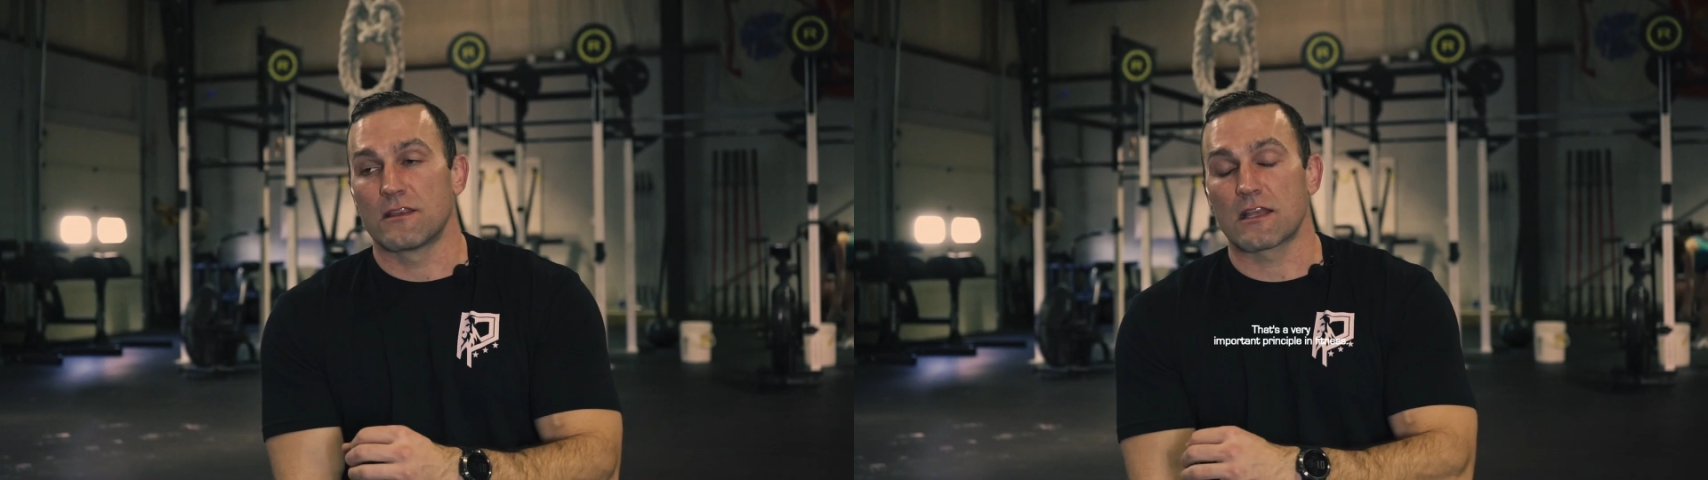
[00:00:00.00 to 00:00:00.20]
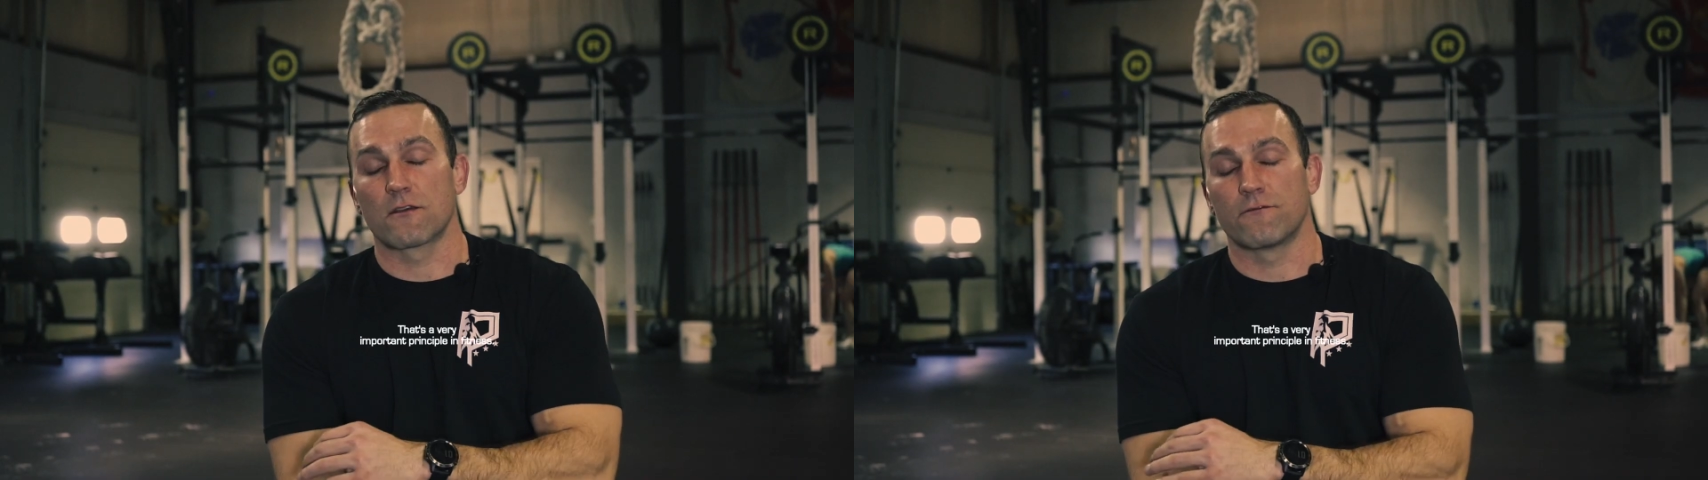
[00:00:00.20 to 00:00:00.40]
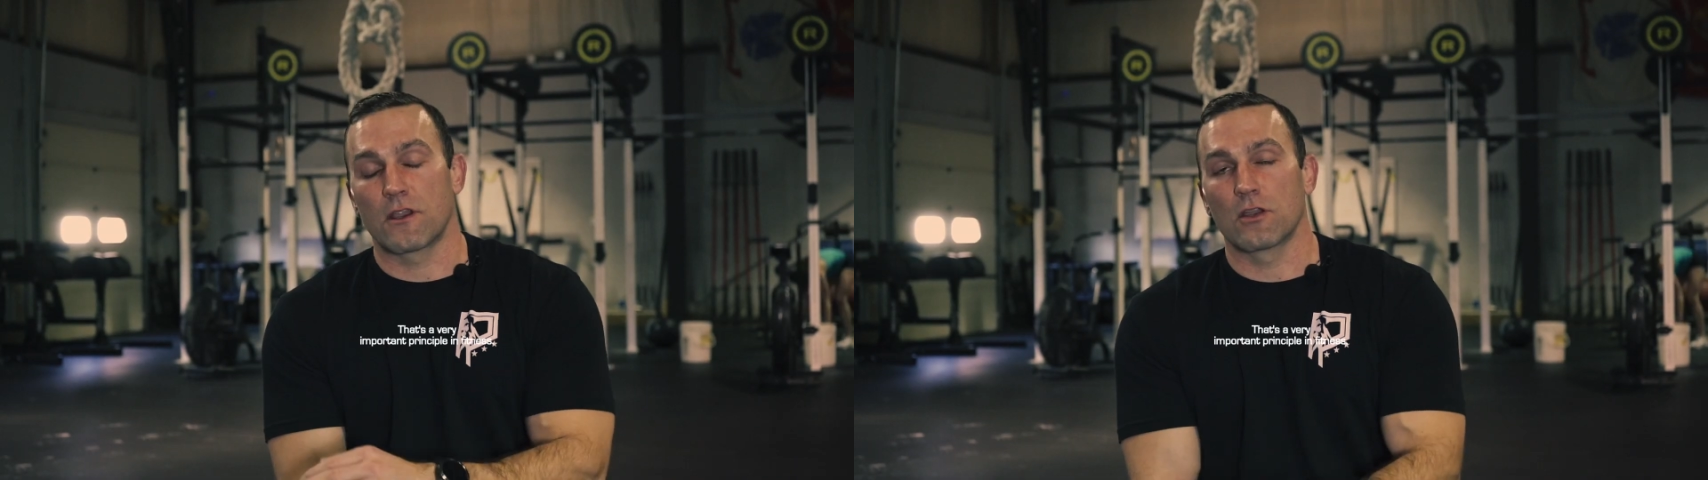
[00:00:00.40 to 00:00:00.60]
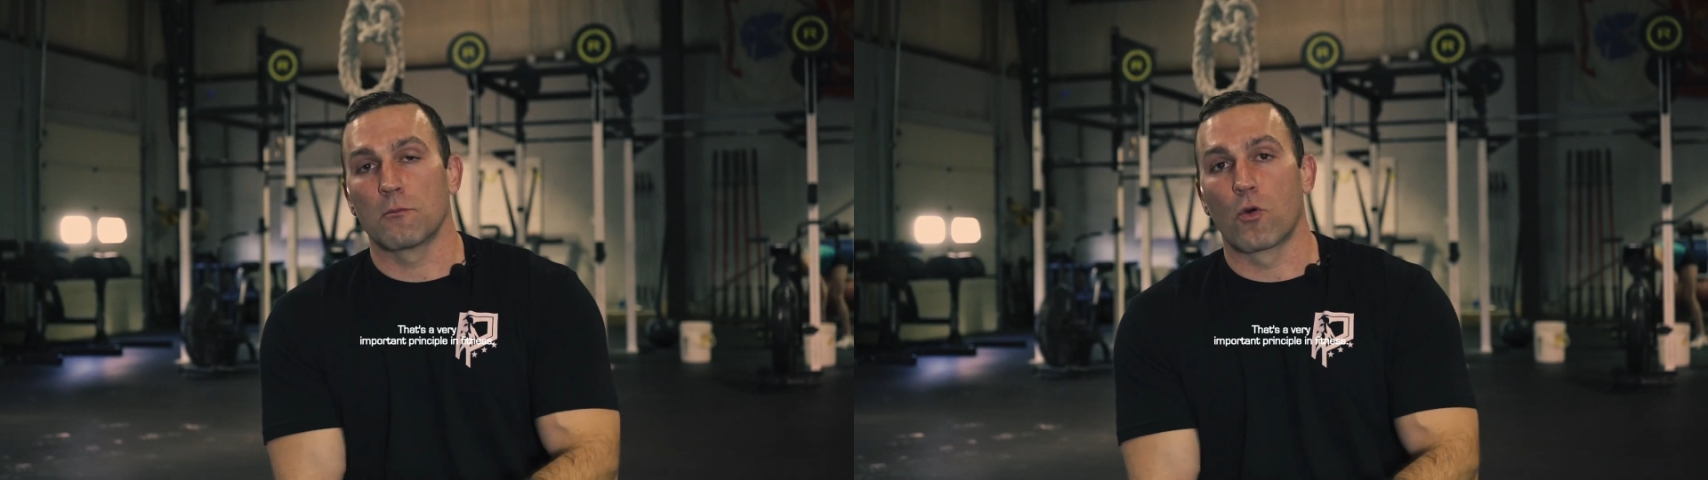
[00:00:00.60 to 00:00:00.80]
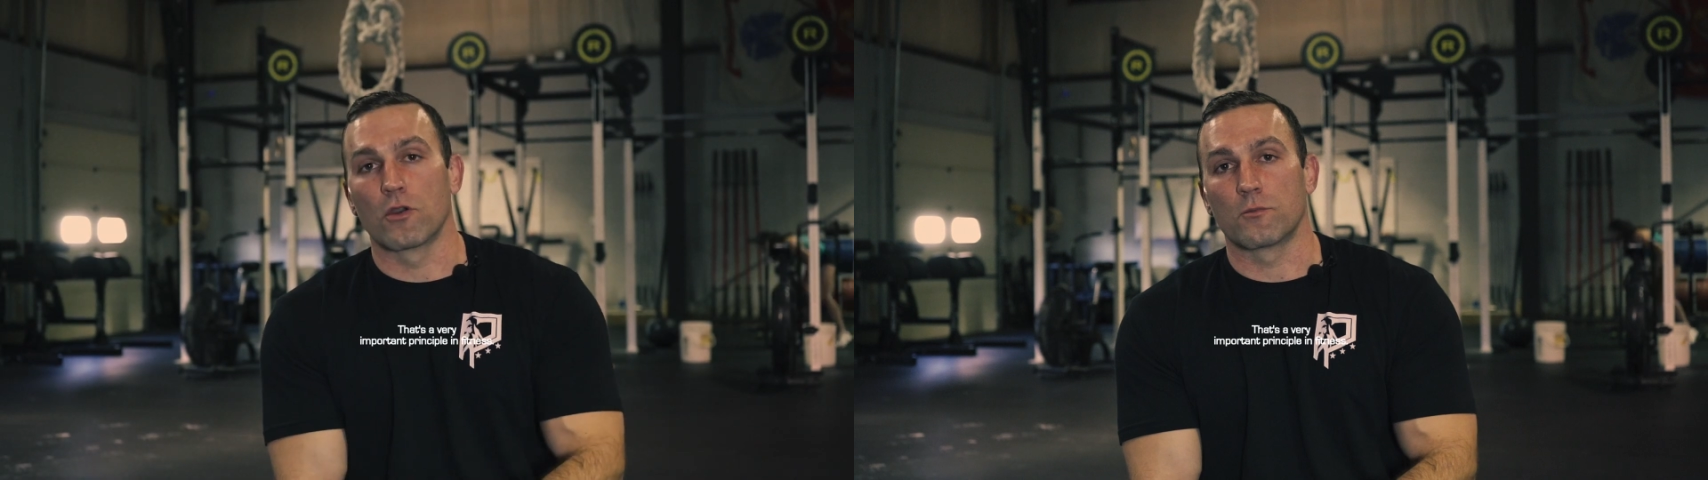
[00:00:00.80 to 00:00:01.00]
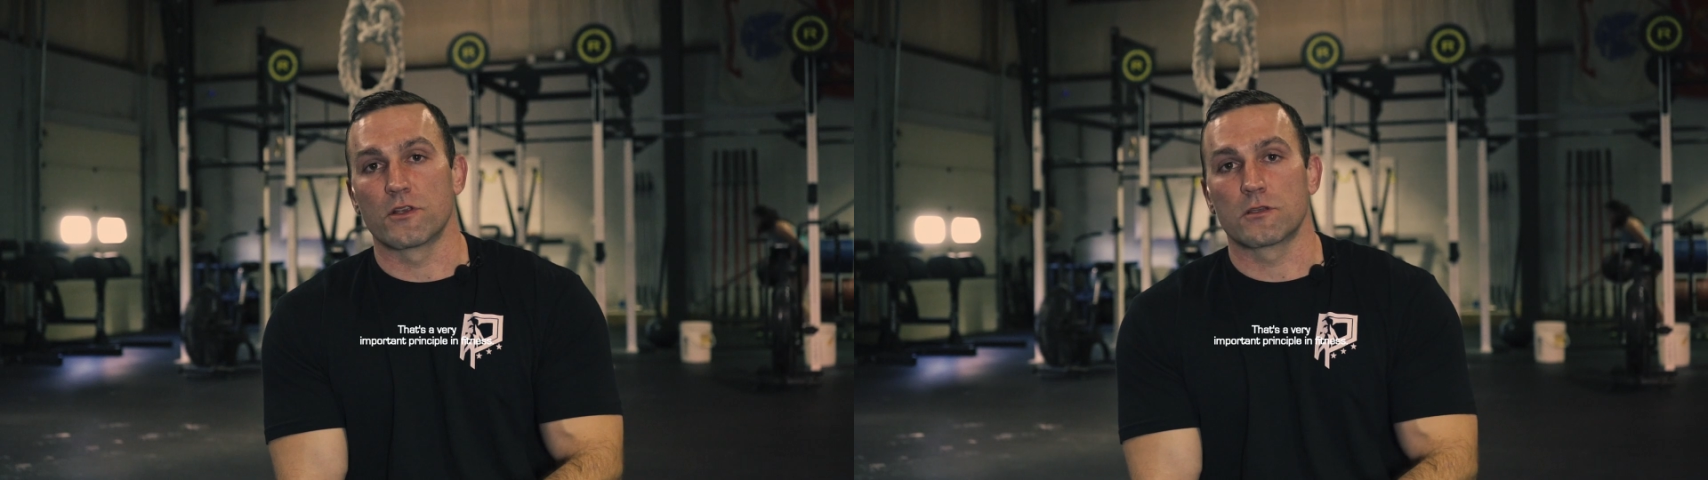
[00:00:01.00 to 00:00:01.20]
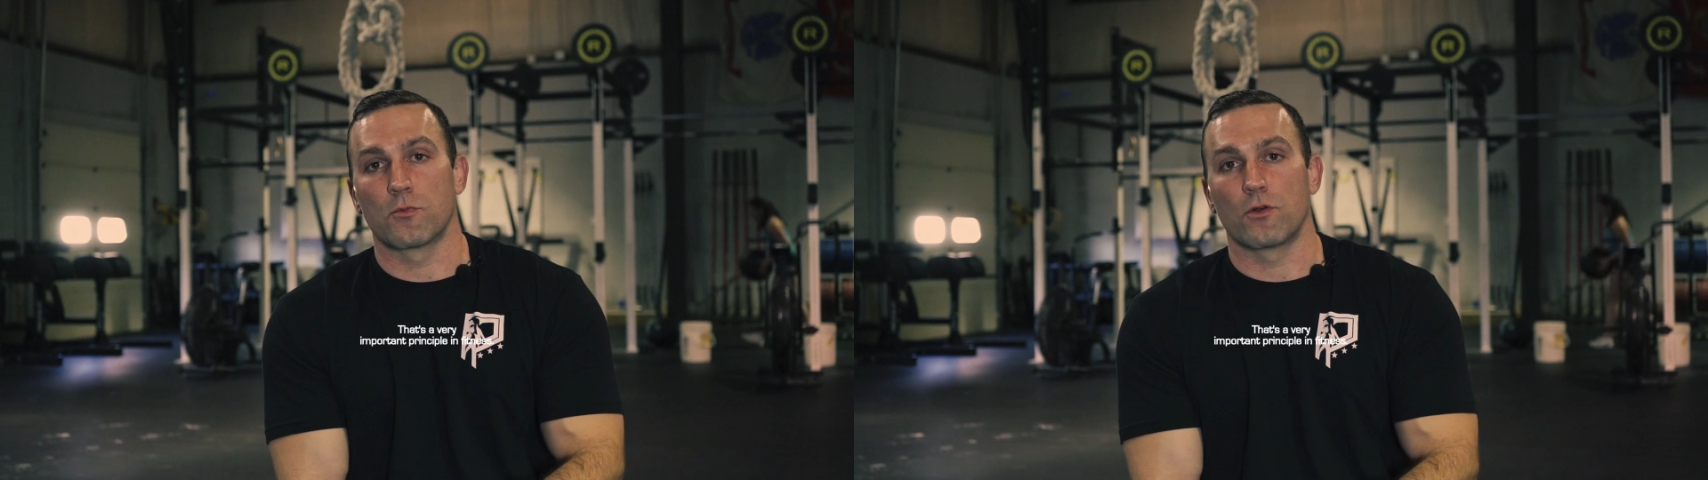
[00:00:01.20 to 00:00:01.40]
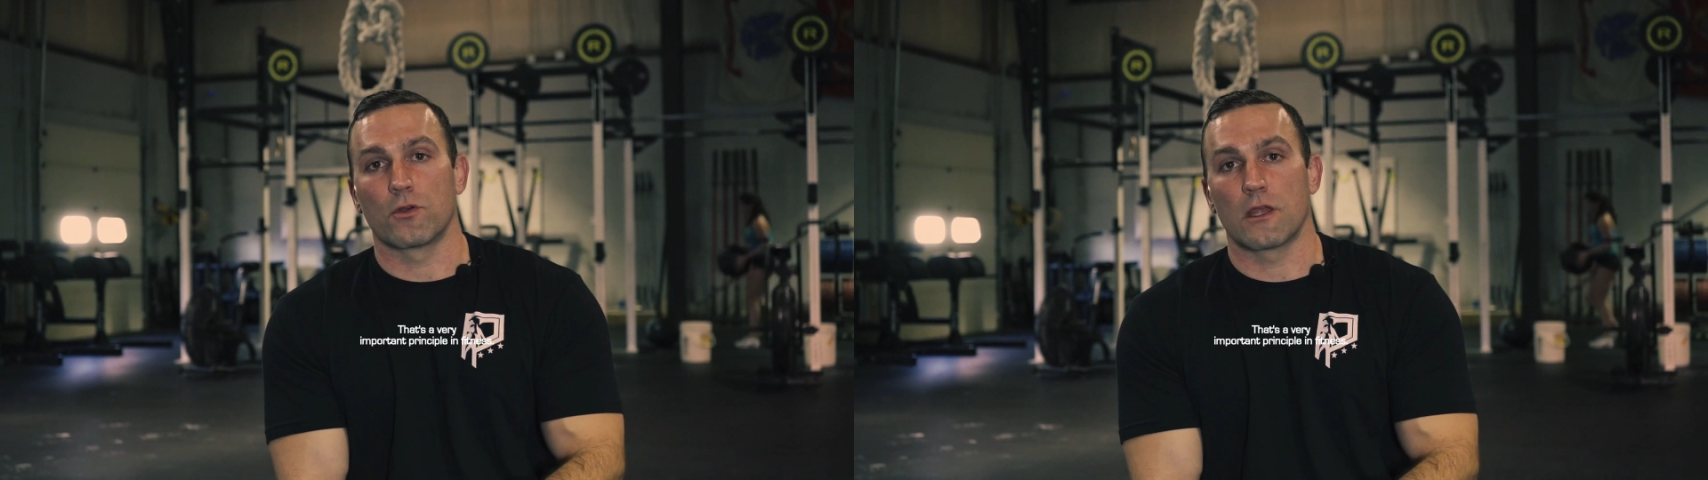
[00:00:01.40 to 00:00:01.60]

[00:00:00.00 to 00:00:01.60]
That's a very important principle